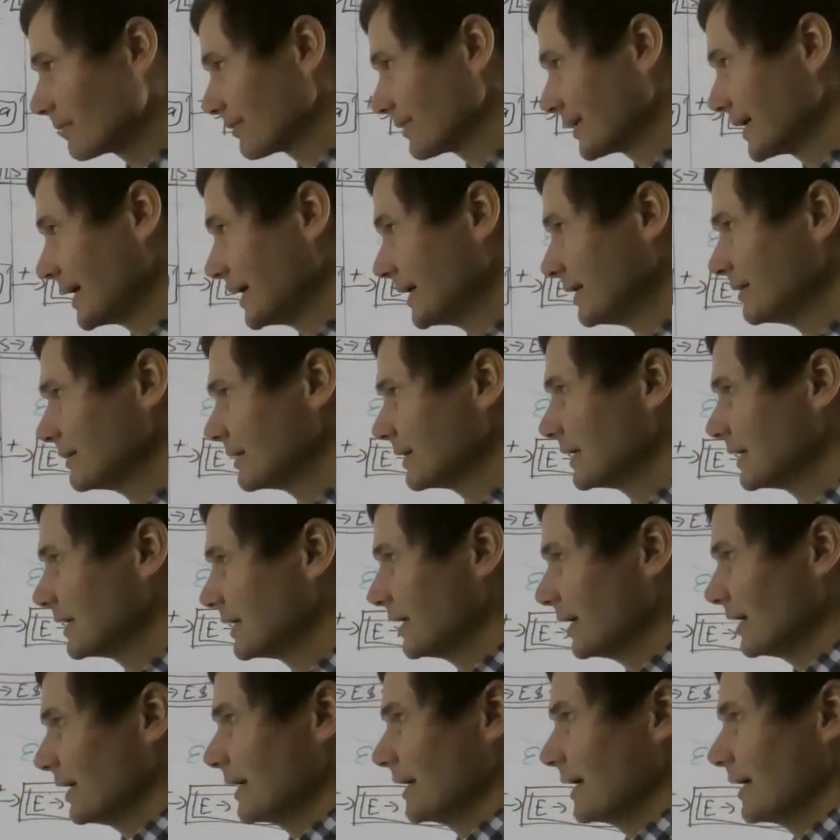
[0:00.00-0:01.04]
Okay,
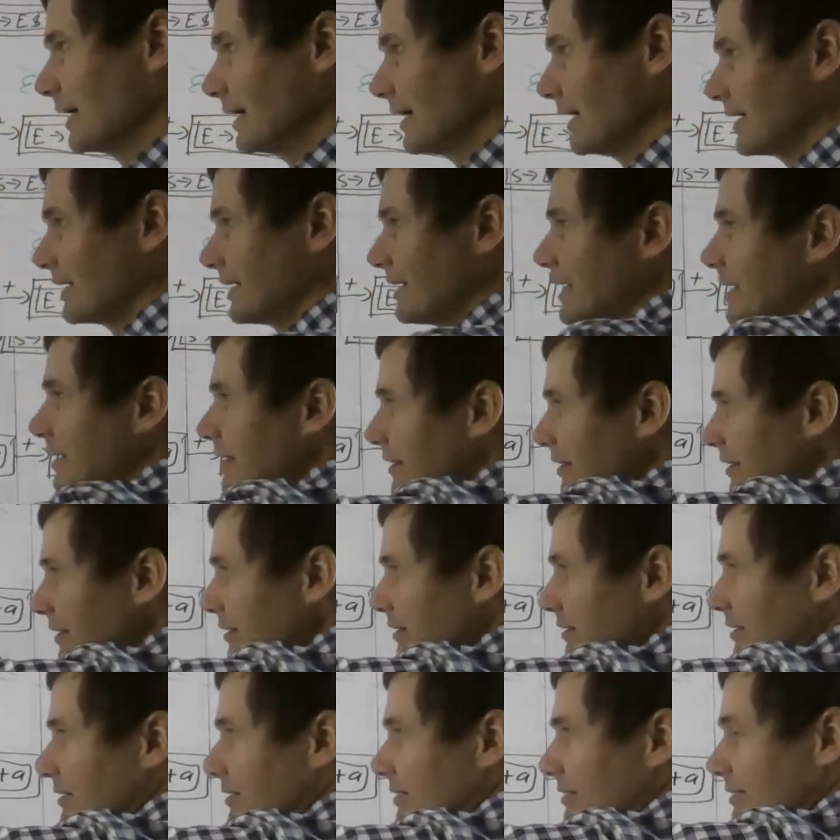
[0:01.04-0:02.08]

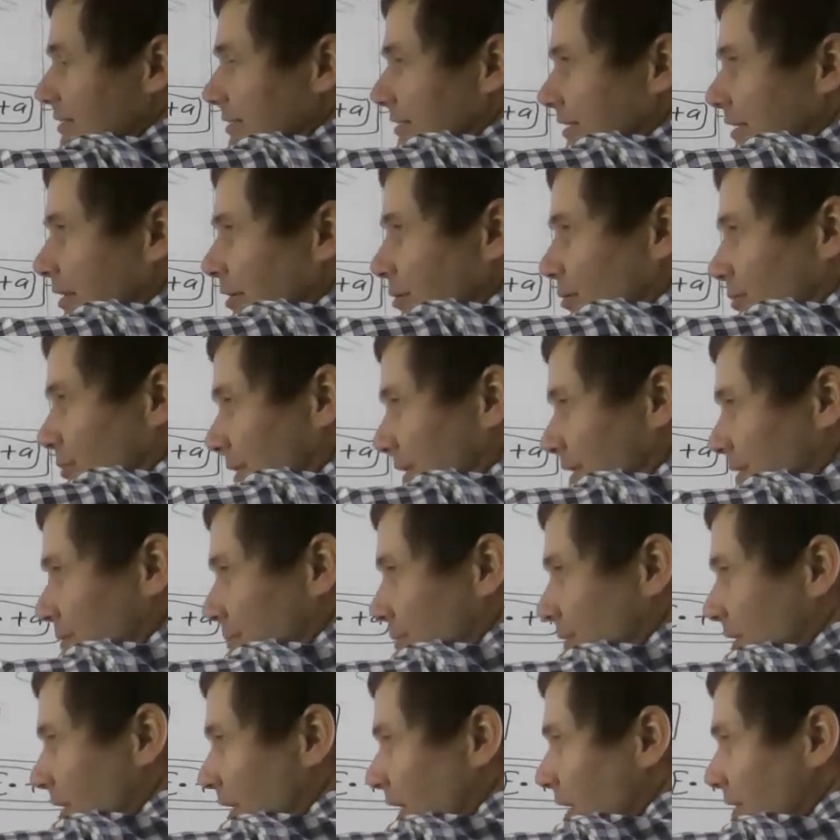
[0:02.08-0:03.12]
here,
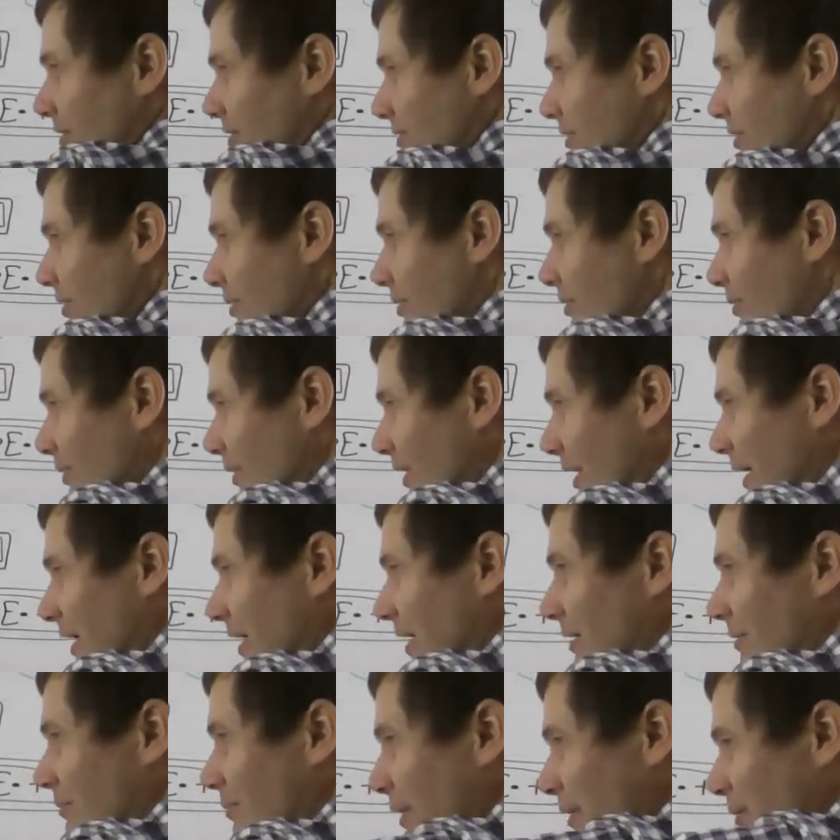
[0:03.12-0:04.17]
we're
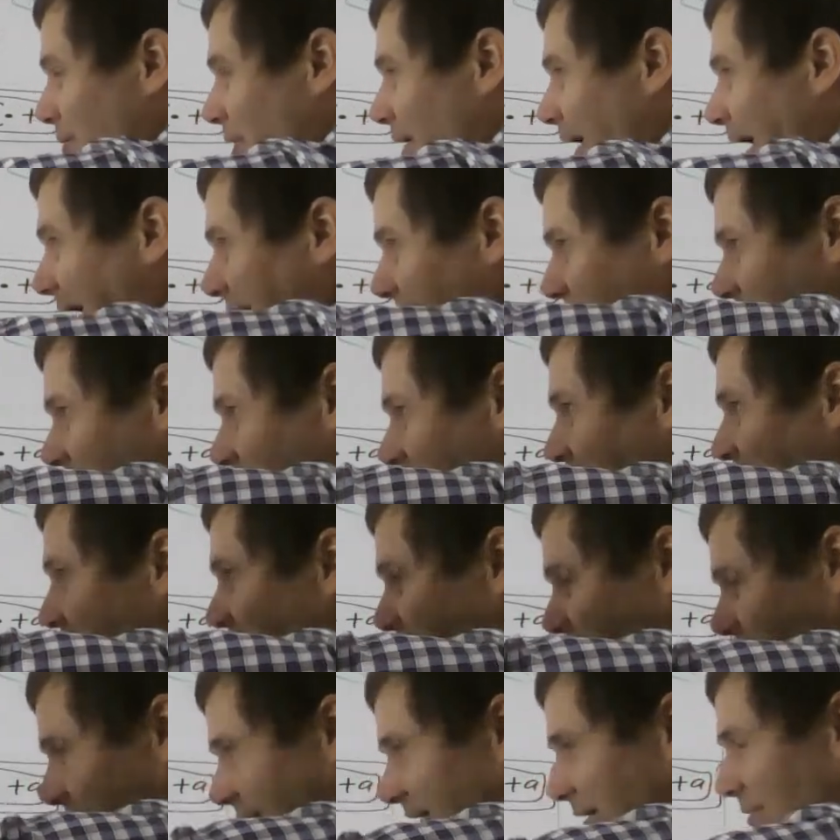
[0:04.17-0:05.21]
also, we were
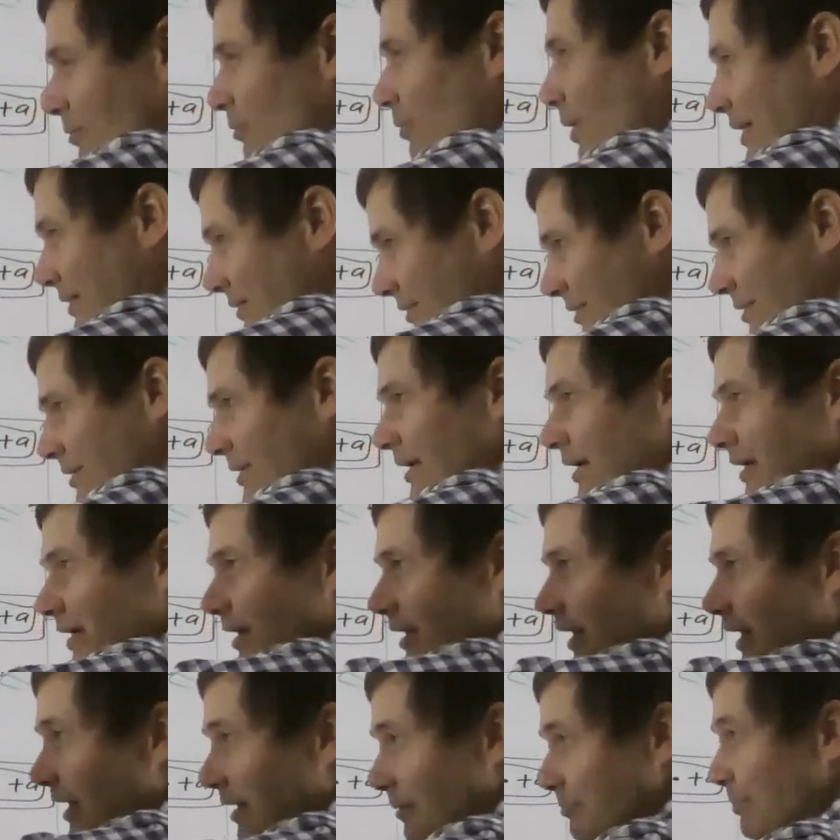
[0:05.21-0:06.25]
asking whether
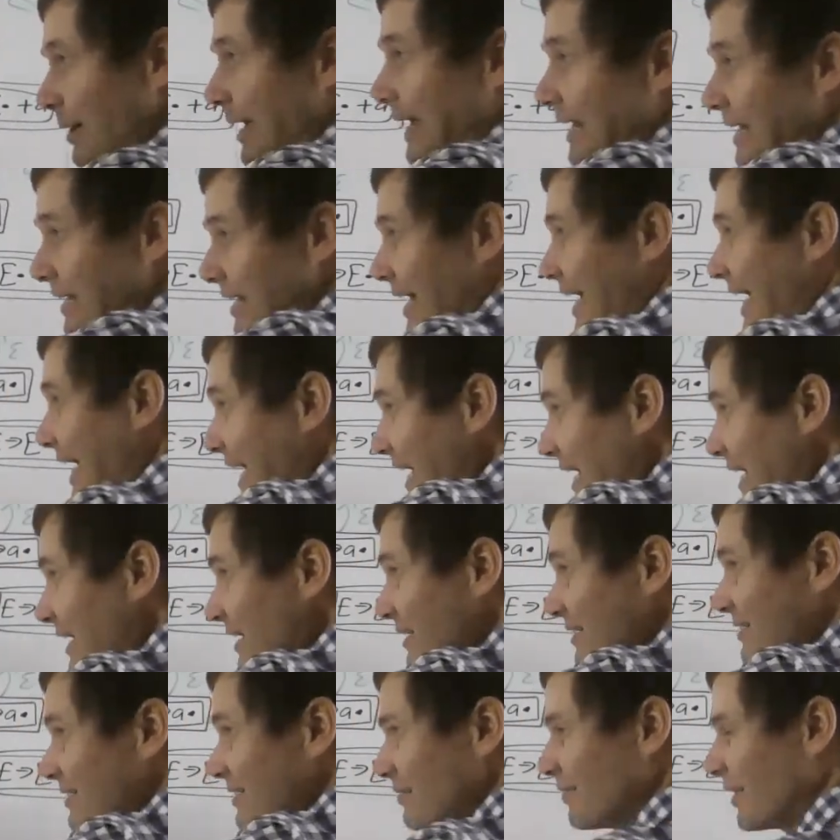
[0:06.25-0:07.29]
beta A
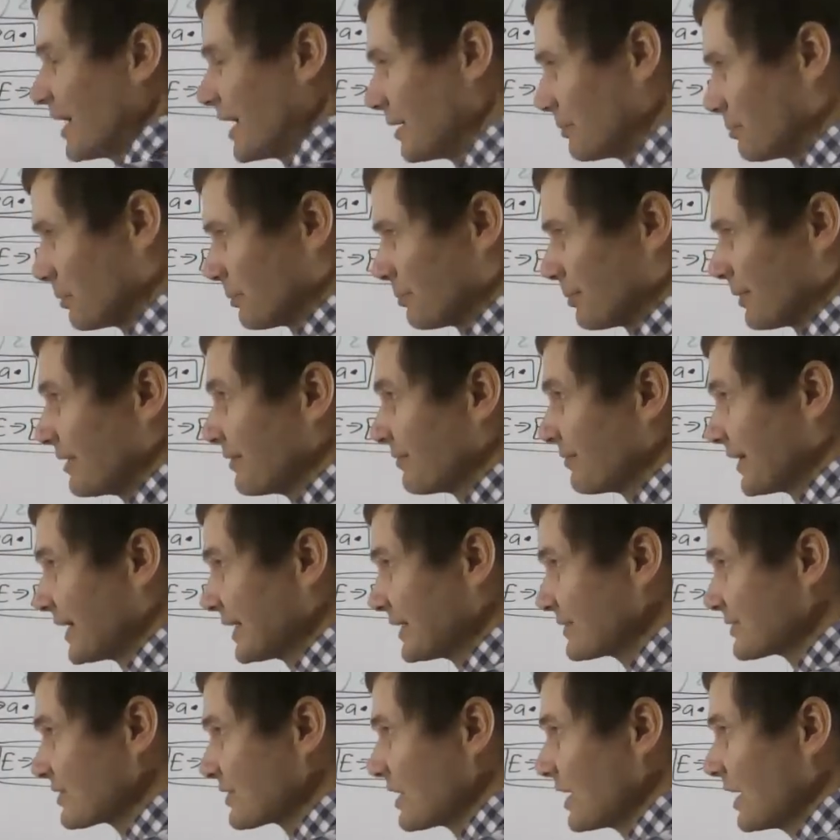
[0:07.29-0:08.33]
is a viable
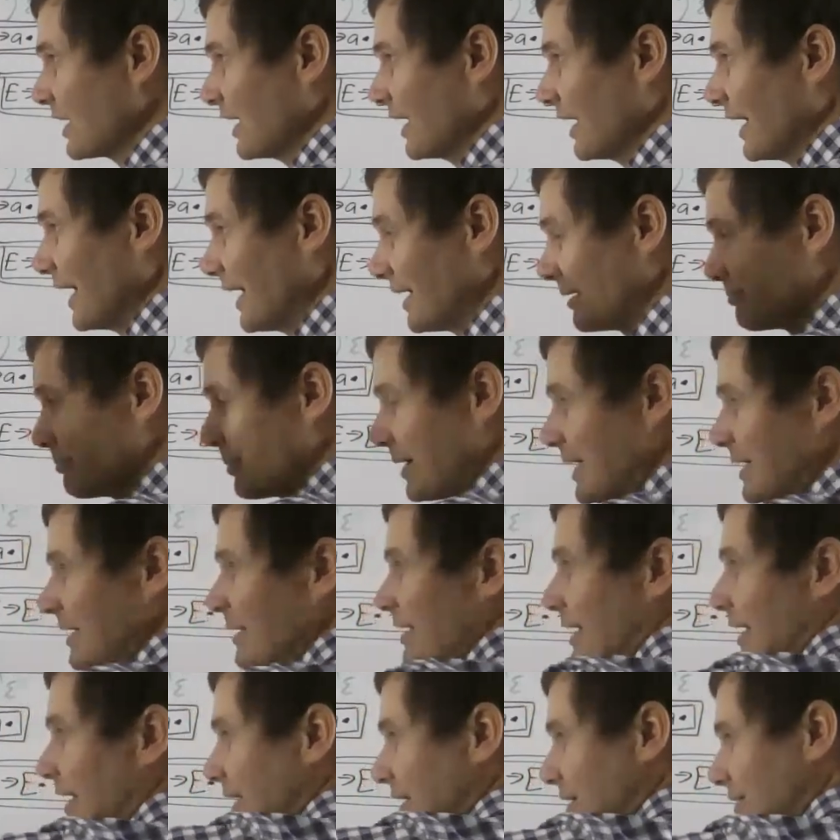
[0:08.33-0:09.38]
prefix, and beta
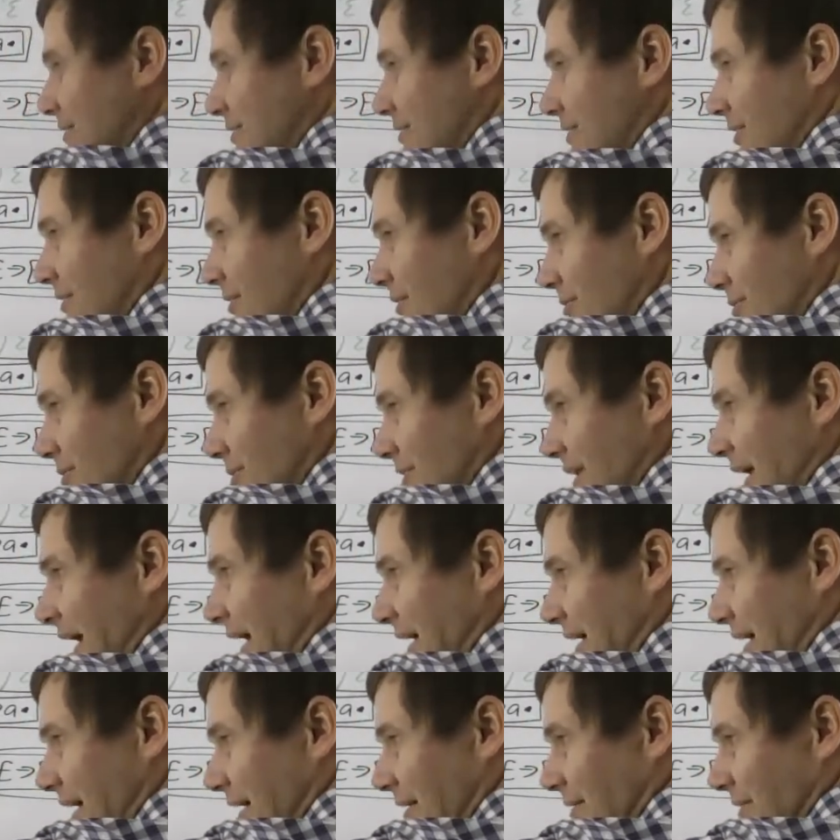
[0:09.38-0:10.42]
A is the new
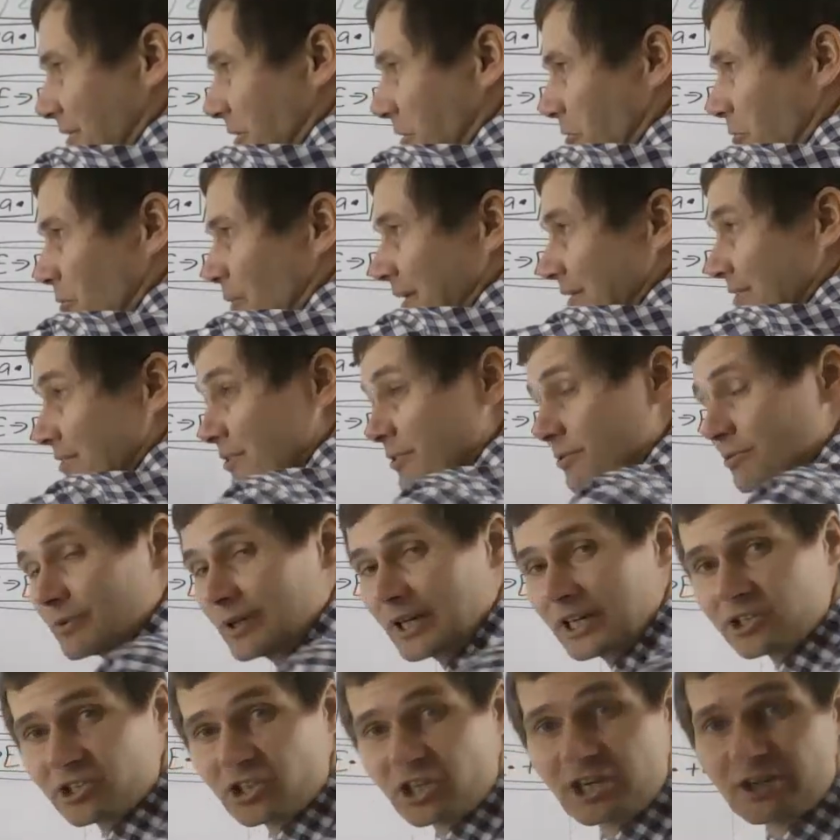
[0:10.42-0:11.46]
stack, once you
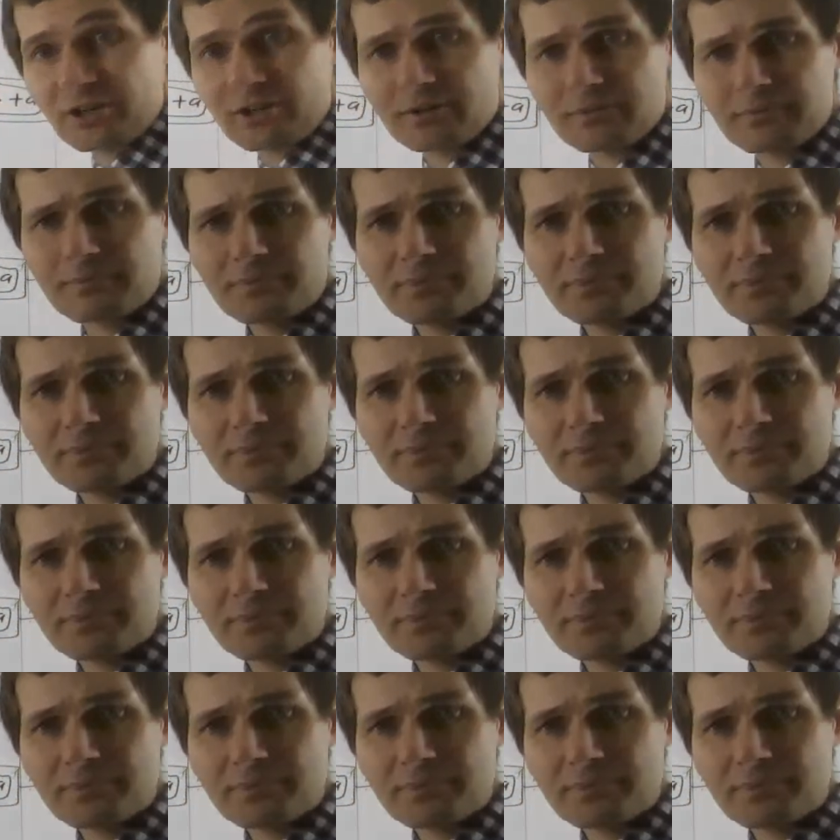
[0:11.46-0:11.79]
reach here.